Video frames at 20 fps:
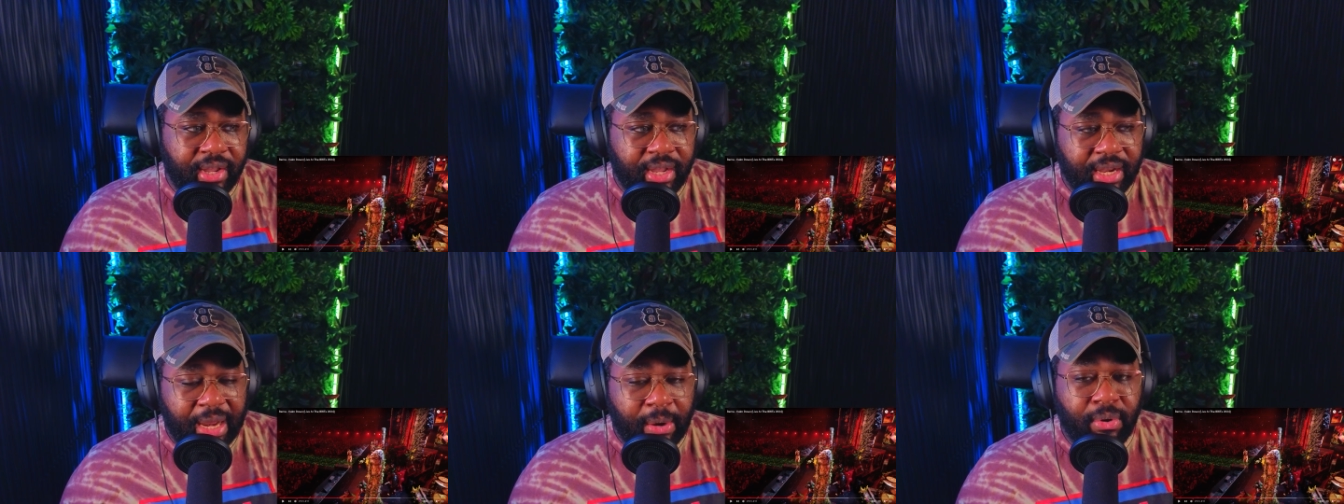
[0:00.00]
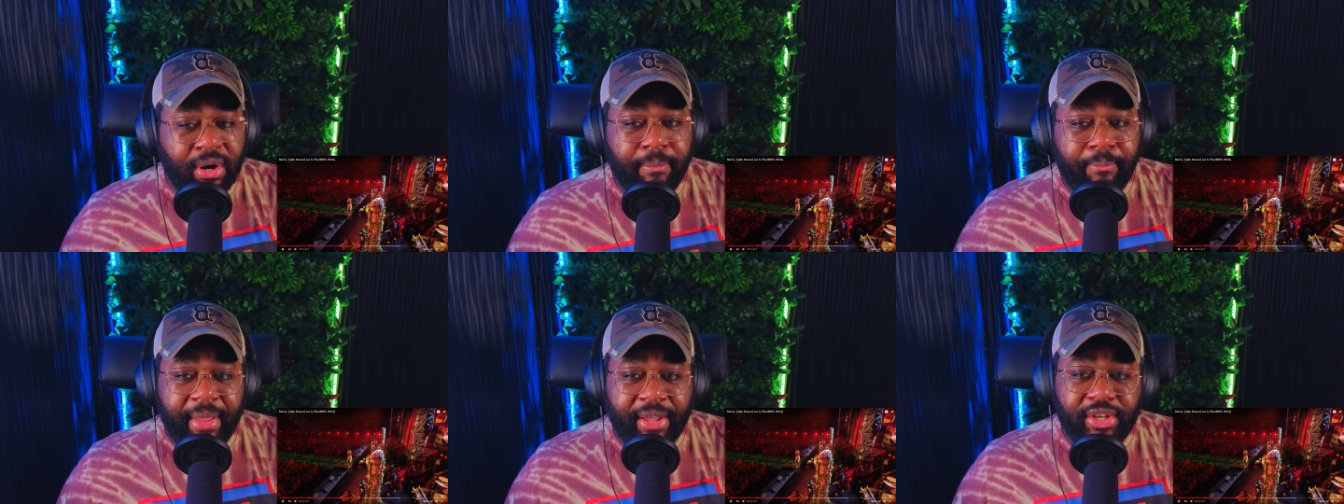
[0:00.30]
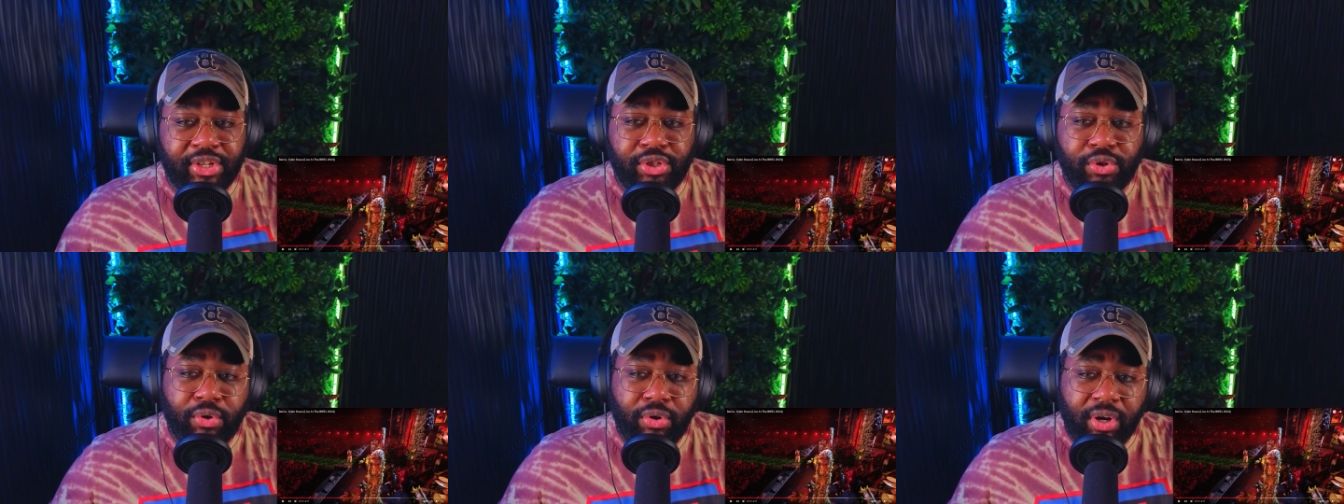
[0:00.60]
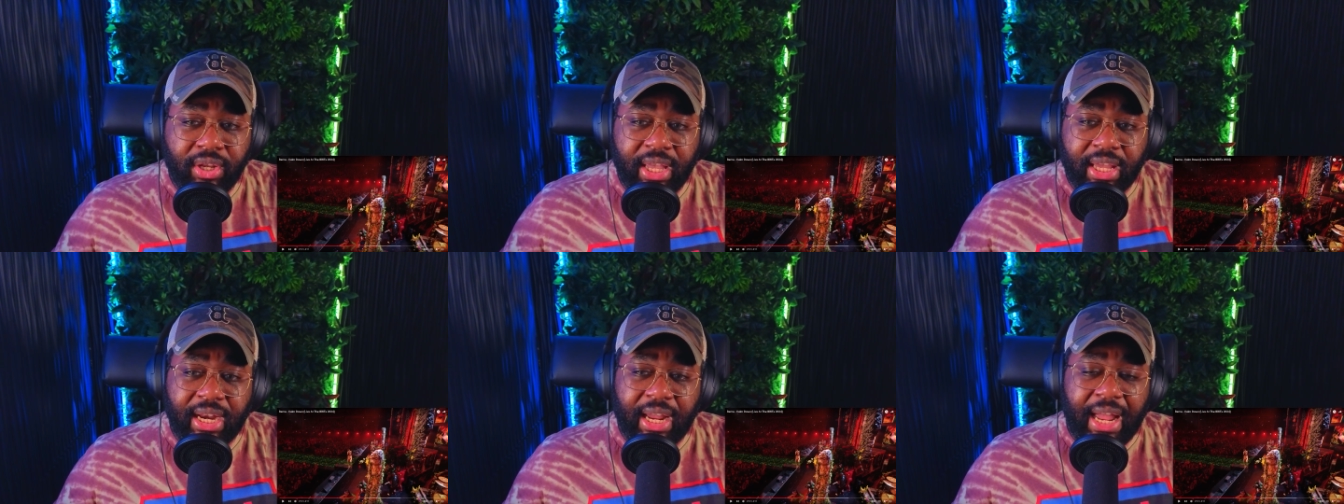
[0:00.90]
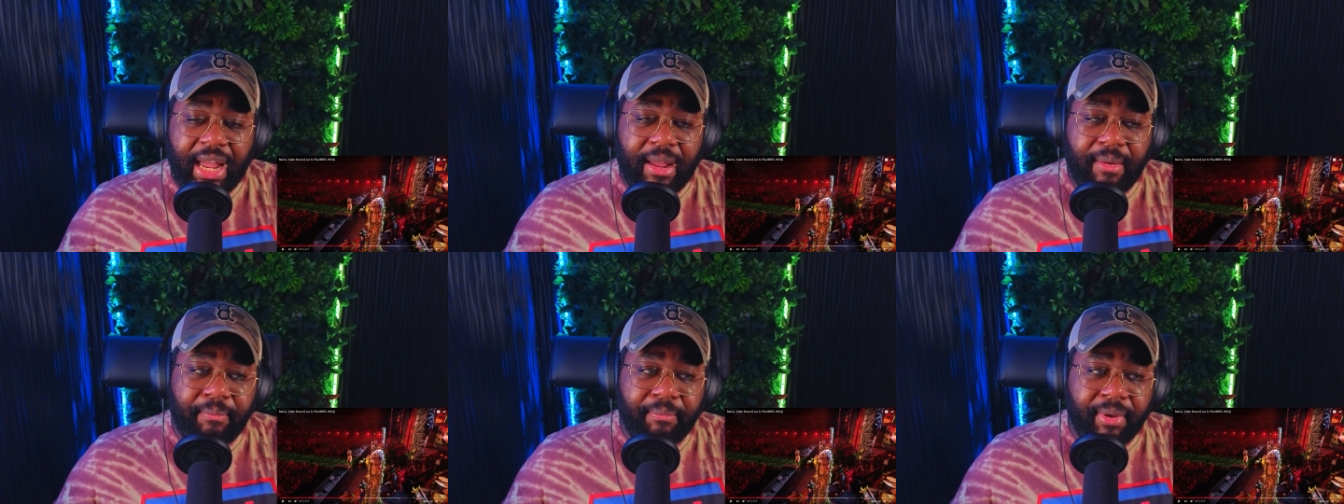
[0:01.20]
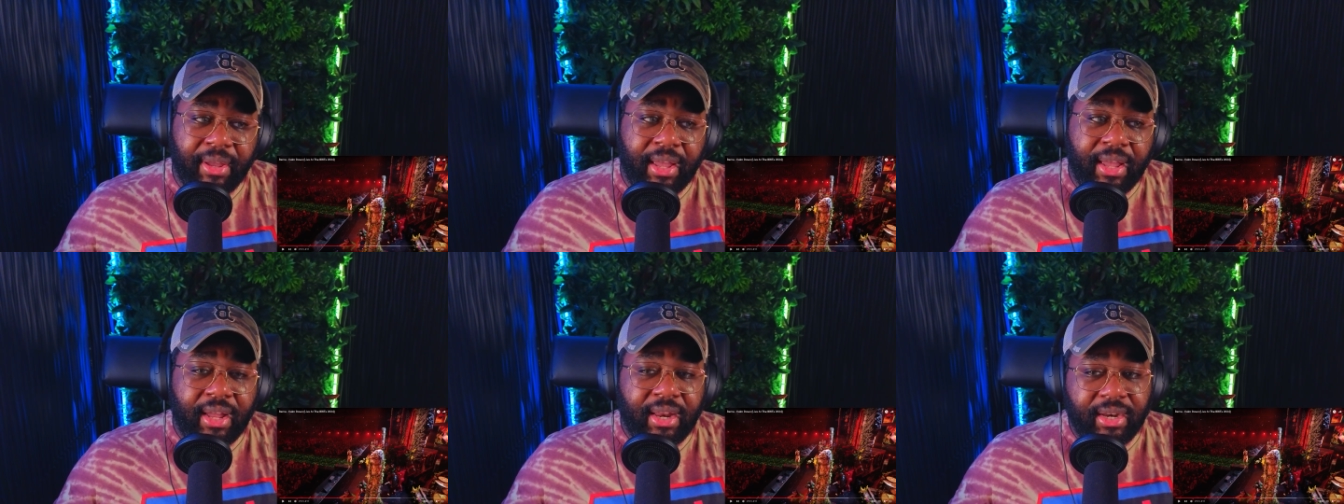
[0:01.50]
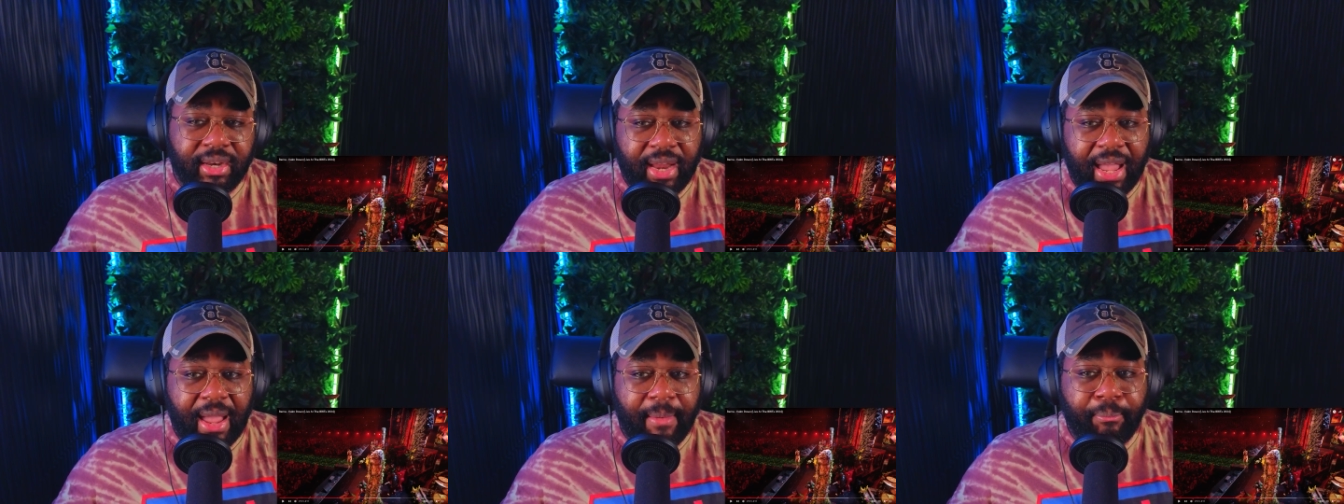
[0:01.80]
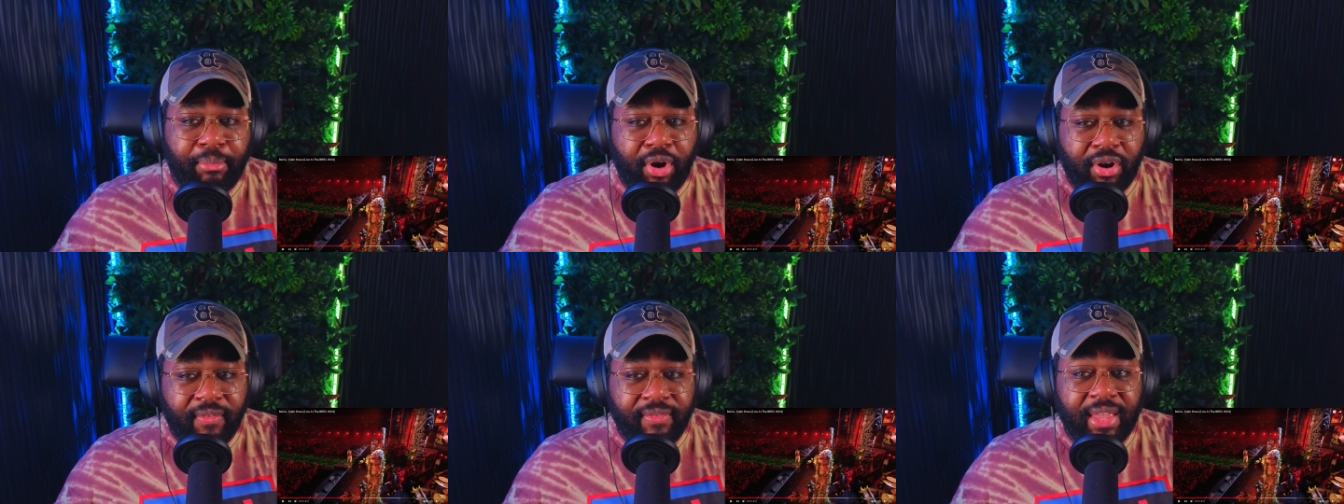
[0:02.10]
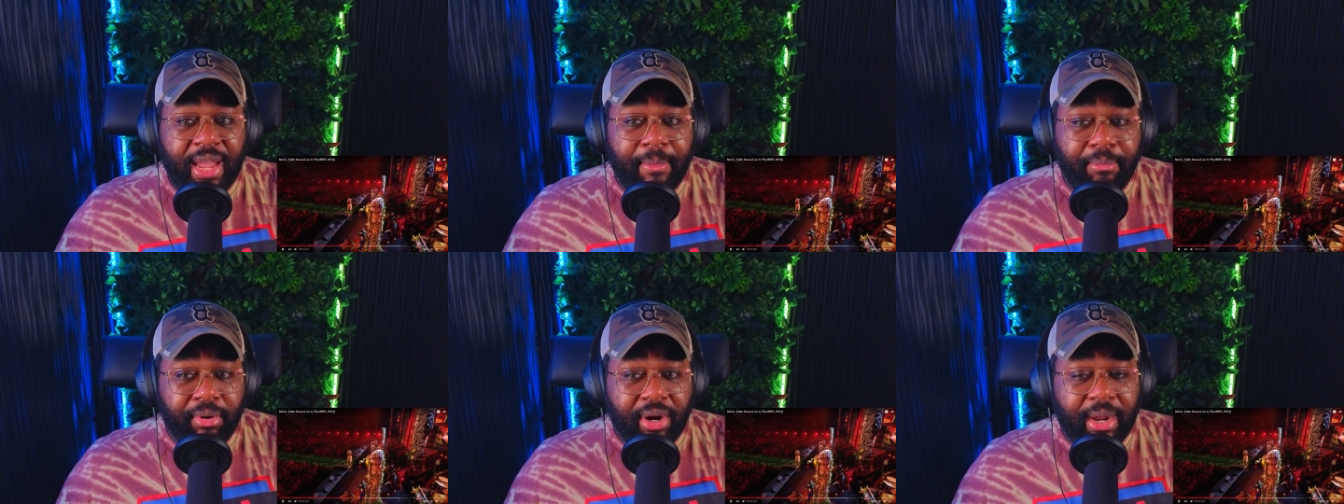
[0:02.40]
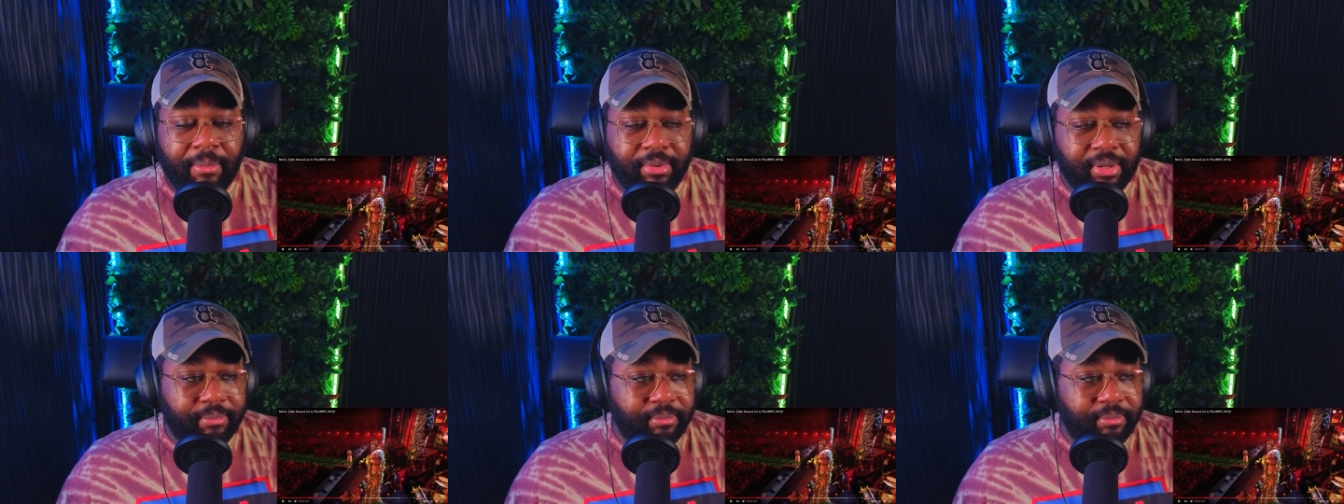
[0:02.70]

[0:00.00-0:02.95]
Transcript: And I want to make sure that I'm not part of that problem.